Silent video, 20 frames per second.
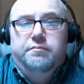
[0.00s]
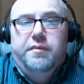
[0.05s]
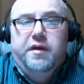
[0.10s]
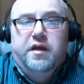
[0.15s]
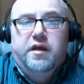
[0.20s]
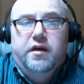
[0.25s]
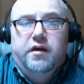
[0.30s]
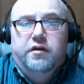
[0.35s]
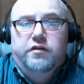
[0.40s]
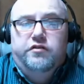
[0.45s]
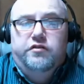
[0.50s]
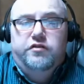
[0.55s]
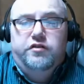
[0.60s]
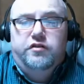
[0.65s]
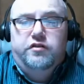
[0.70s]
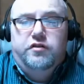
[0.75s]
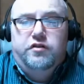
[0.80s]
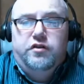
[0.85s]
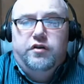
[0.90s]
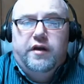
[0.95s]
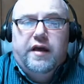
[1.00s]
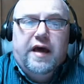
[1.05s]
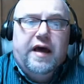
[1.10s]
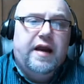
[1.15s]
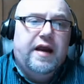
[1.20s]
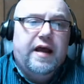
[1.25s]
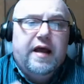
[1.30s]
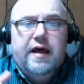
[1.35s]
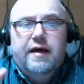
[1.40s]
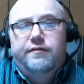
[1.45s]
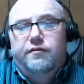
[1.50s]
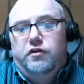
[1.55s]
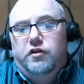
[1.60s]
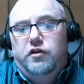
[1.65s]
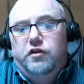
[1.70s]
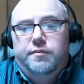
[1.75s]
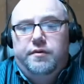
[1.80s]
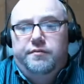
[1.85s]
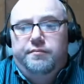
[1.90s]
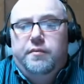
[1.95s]
because you got to have a
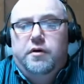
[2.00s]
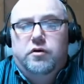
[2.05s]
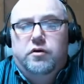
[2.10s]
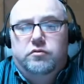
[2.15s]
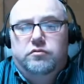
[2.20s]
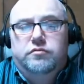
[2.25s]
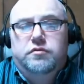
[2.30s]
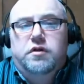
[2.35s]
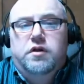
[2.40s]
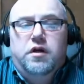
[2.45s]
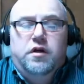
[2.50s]
little bit of both.